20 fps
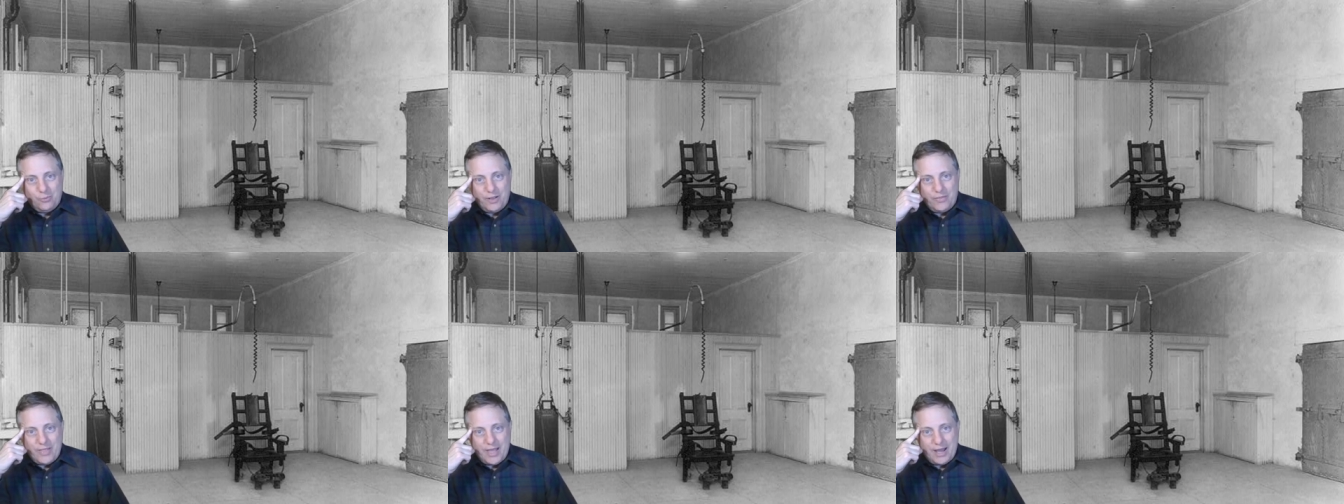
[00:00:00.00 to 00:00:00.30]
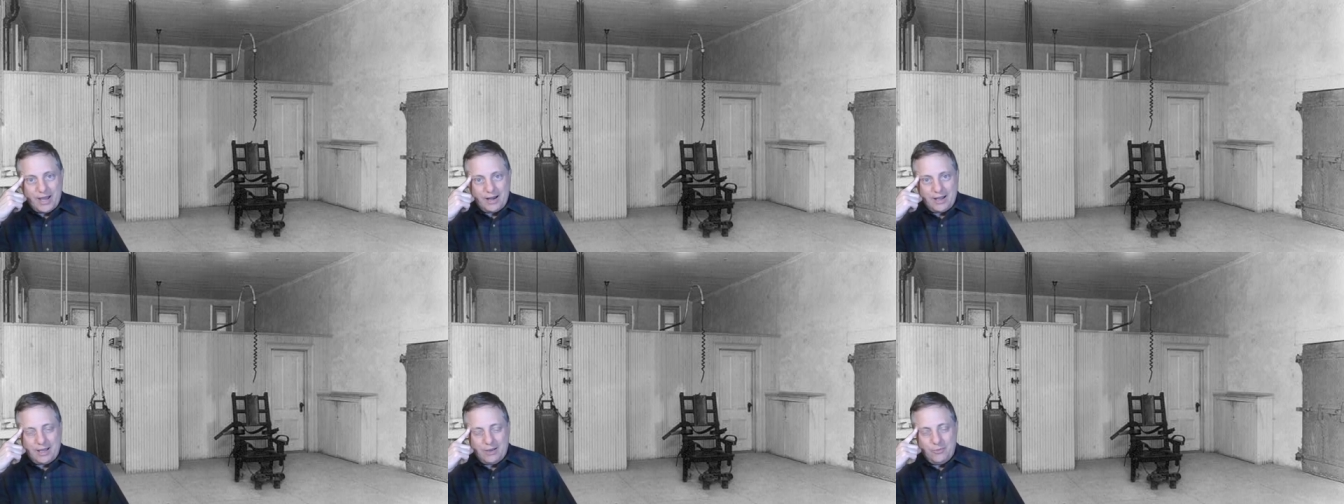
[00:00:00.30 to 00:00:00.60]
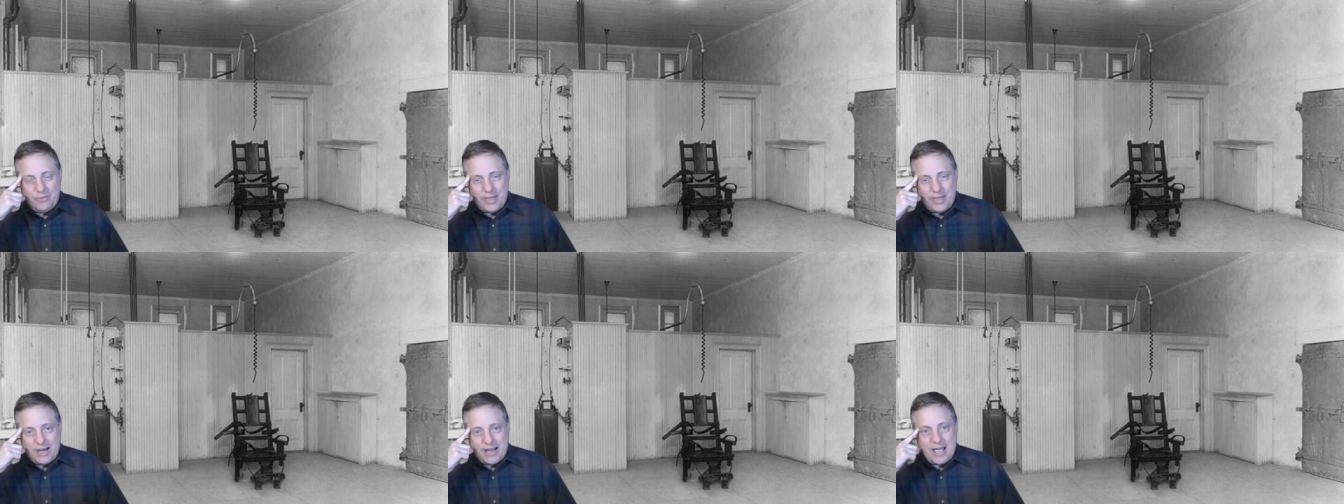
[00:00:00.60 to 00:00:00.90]
when that
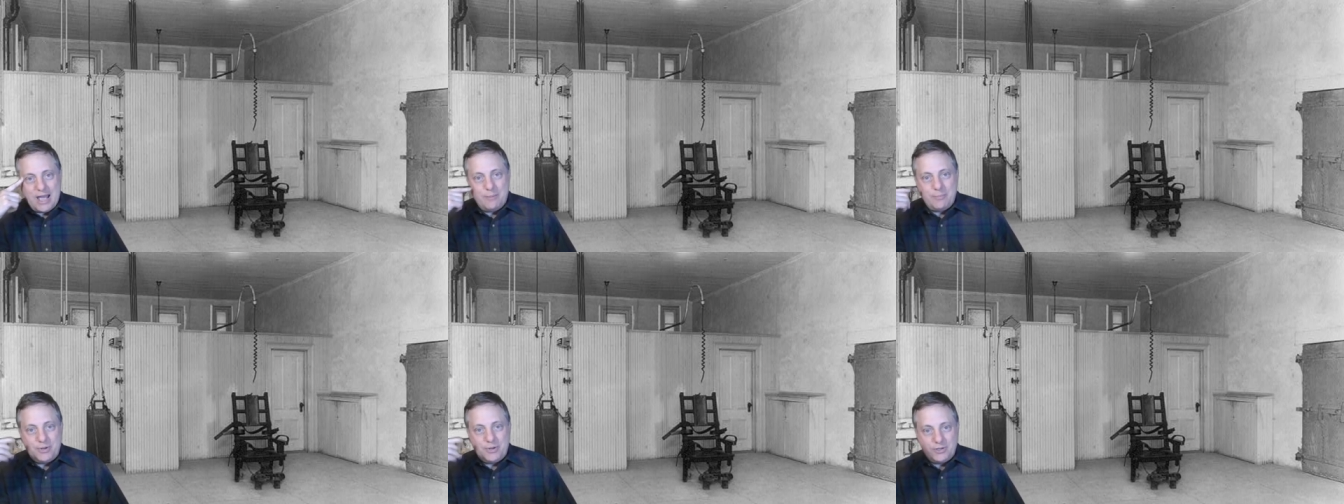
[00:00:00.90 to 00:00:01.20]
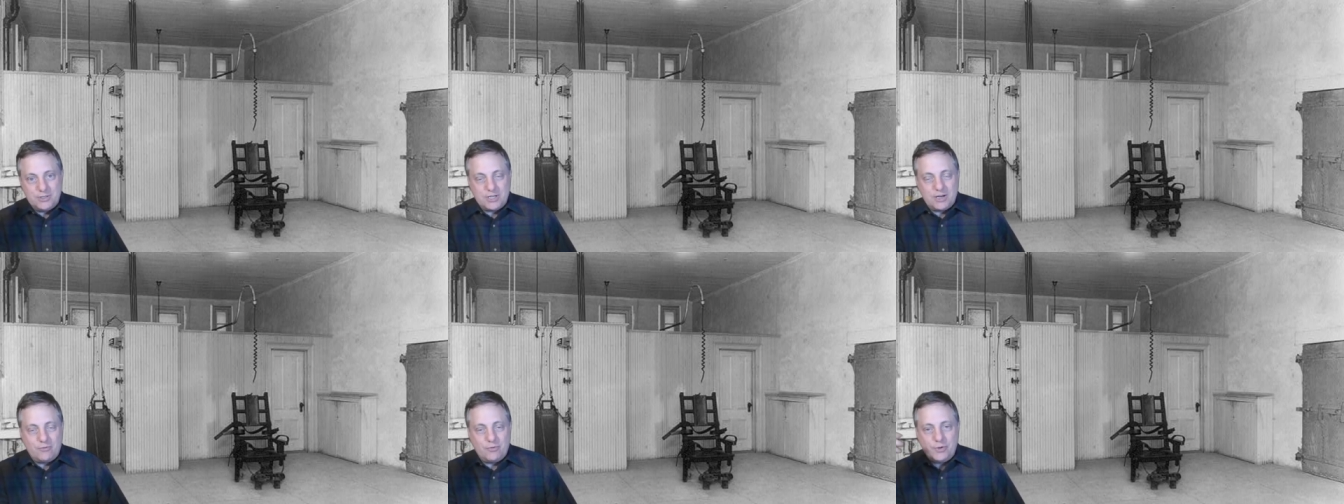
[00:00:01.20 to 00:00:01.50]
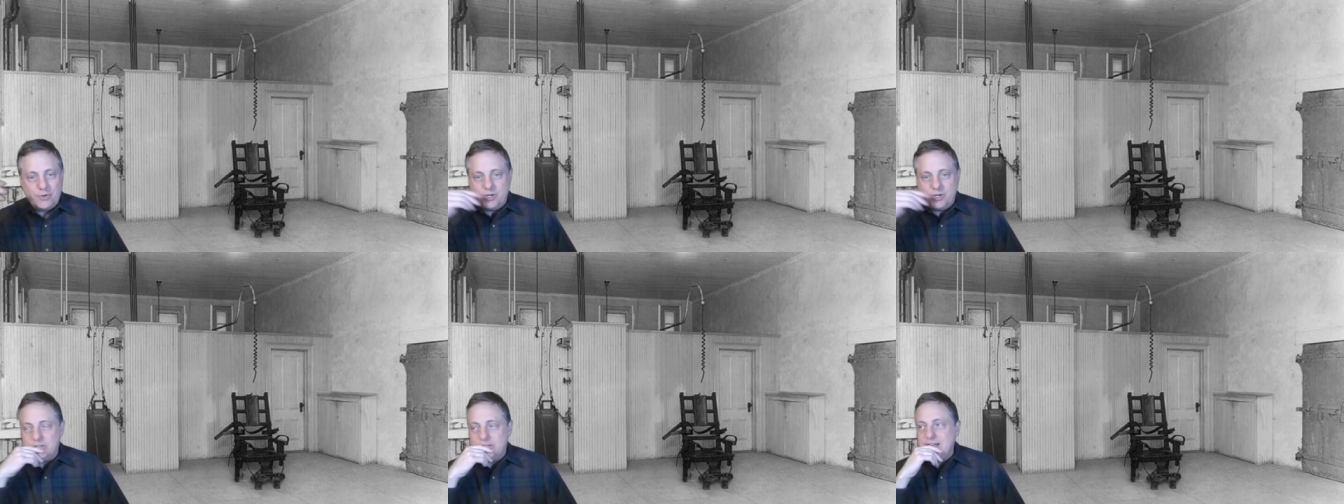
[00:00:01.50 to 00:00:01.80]
when that happened
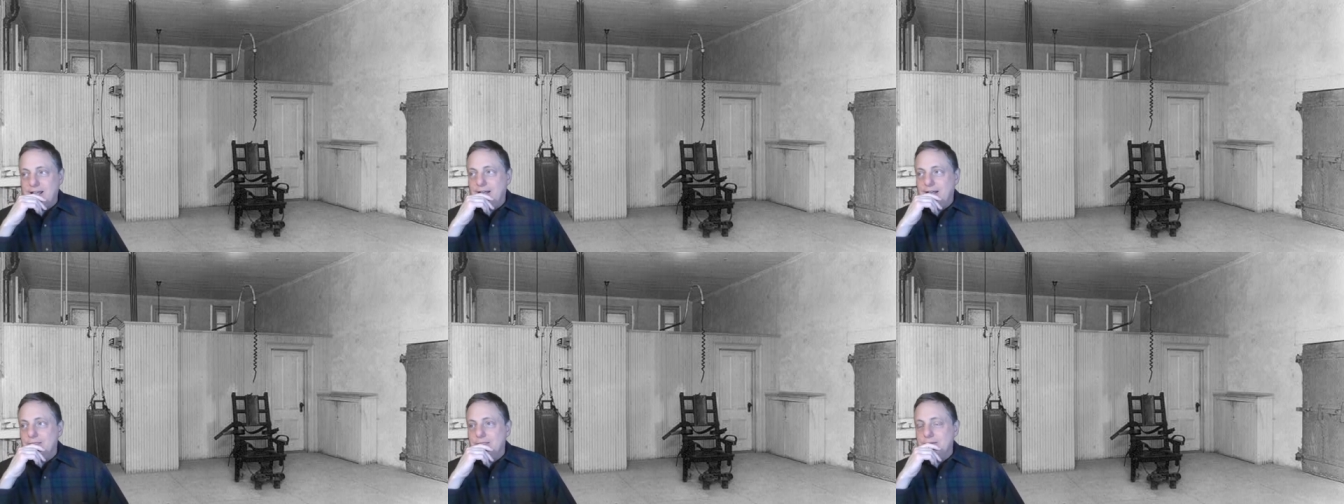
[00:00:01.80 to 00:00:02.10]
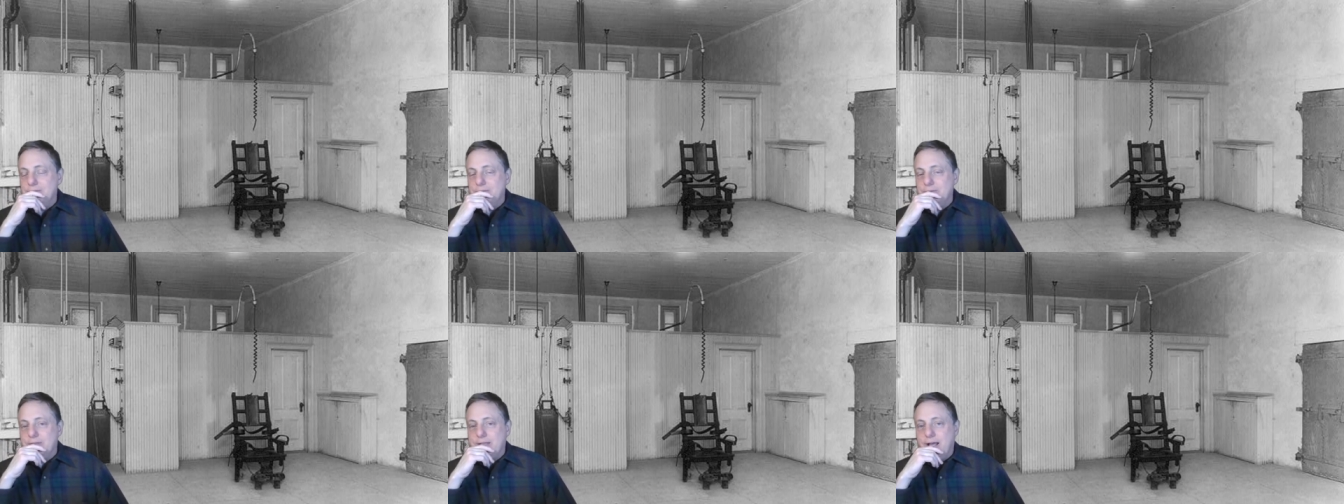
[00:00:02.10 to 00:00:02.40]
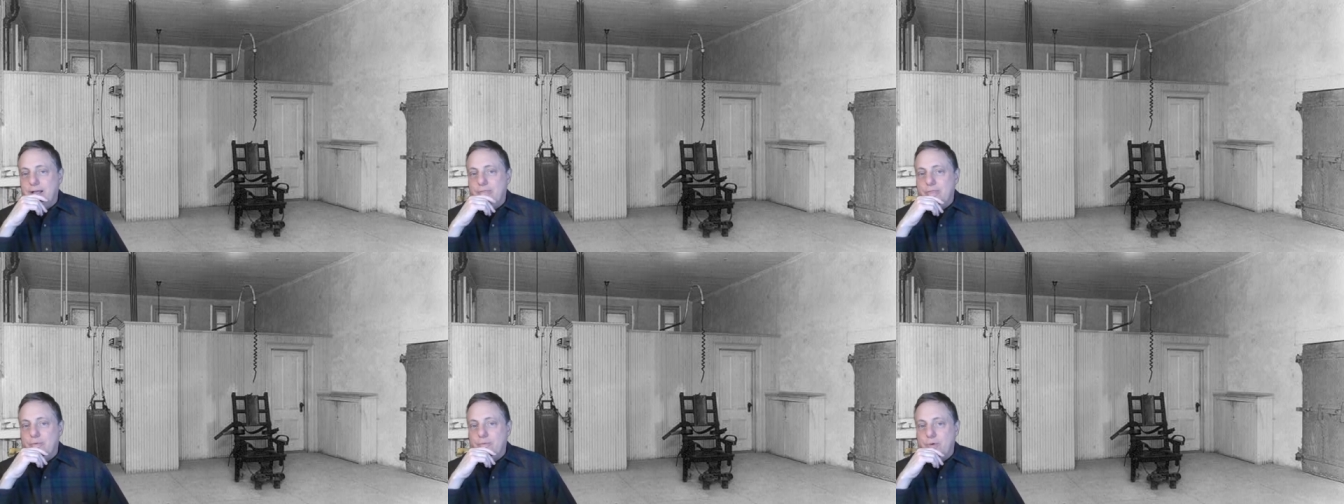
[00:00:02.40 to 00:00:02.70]
several years down the
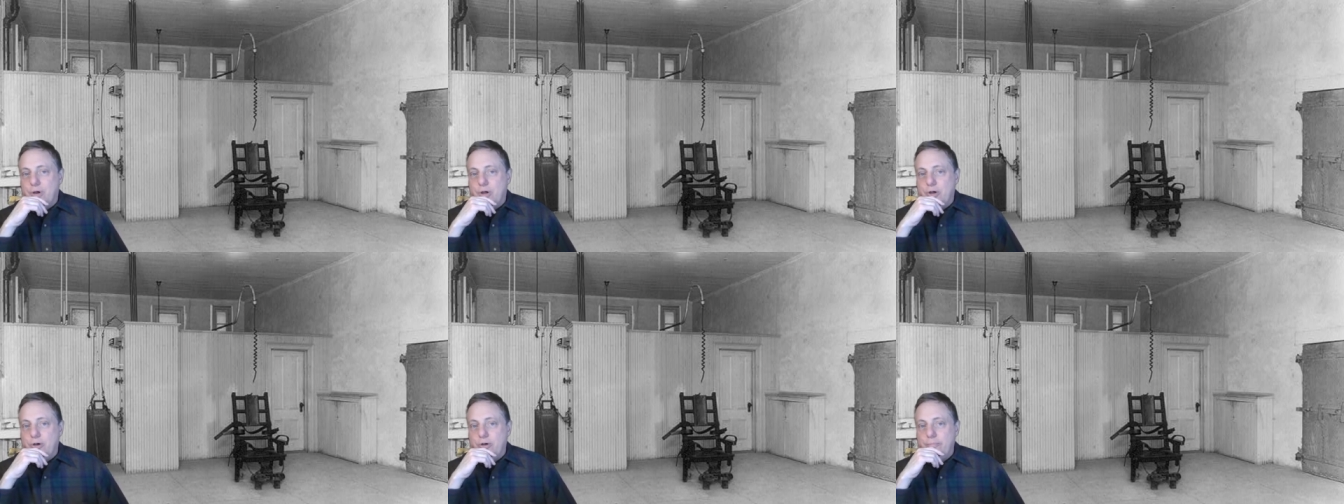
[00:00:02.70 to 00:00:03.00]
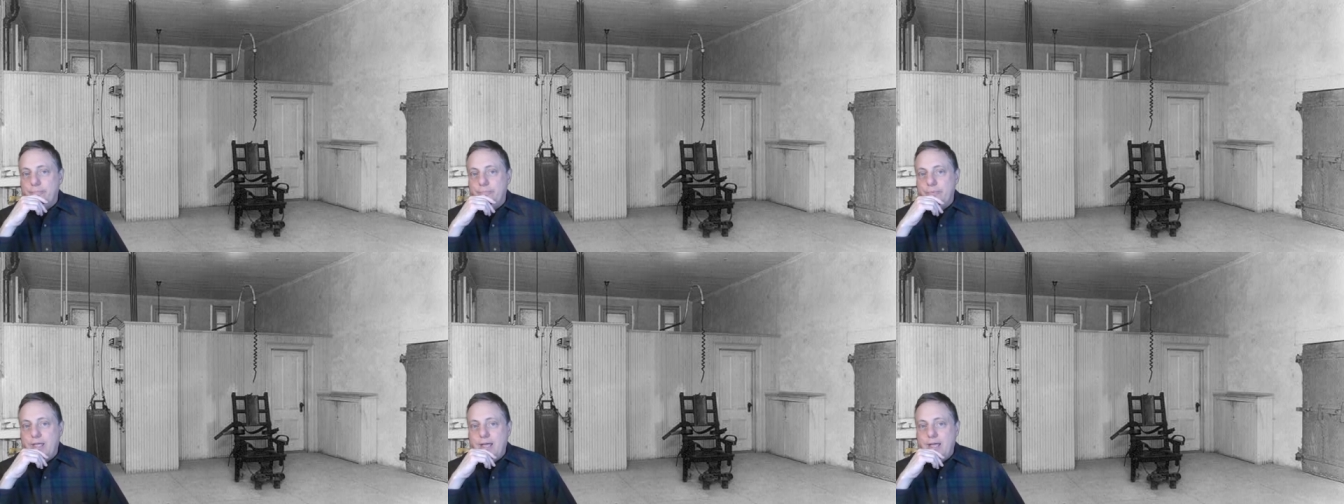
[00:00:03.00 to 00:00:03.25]
down the road.